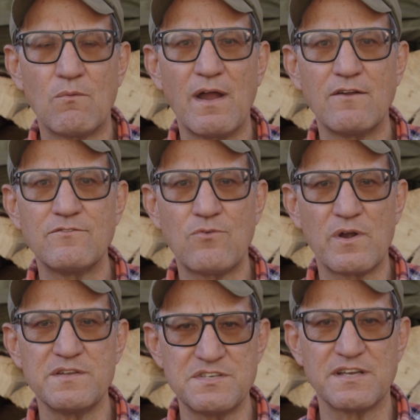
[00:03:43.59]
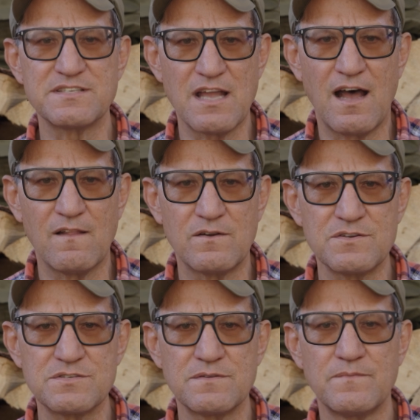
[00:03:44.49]
around
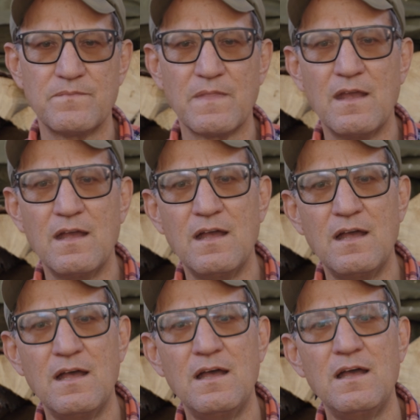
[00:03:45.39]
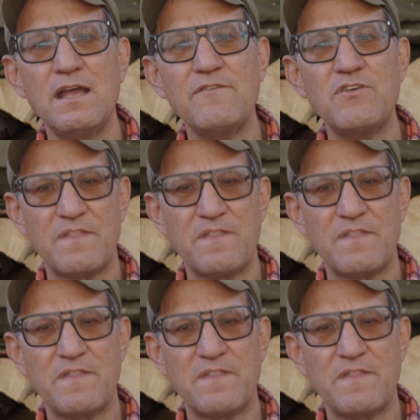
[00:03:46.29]
$46. If you